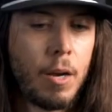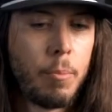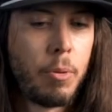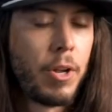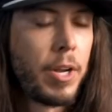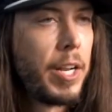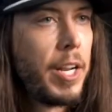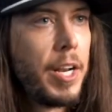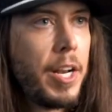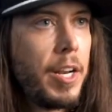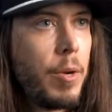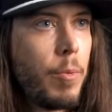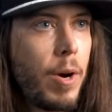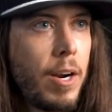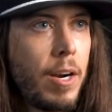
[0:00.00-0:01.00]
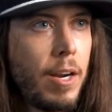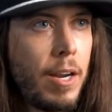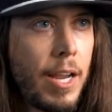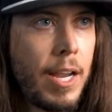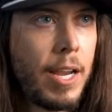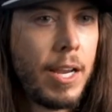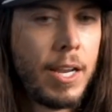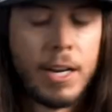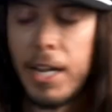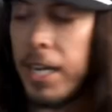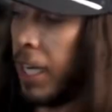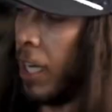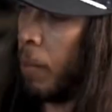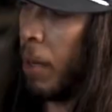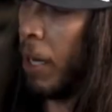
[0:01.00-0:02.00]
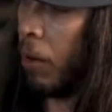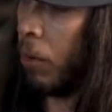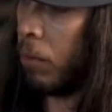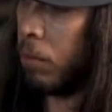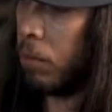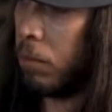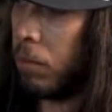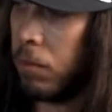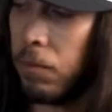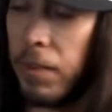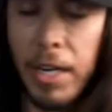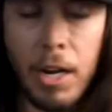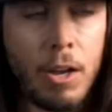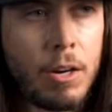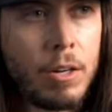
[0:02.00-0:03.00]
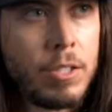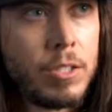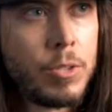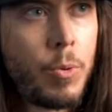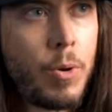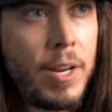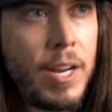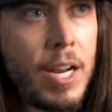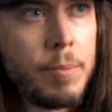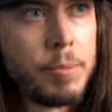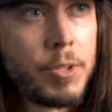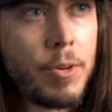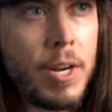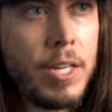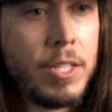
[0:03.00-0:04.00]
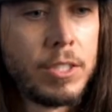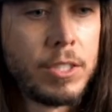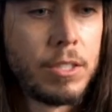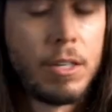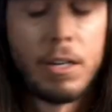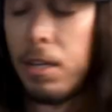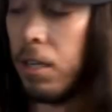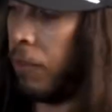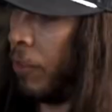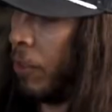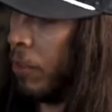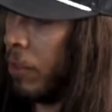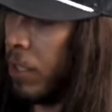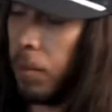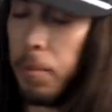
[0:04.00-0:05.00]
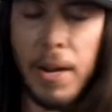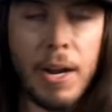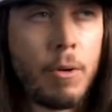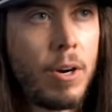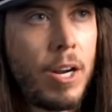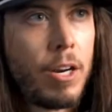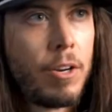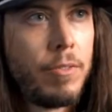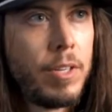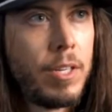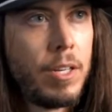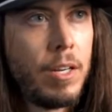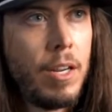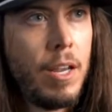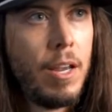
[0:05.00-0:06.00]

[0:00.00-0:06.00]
plug it in anywhere, and I get about like 120 amps range of use and power out of it,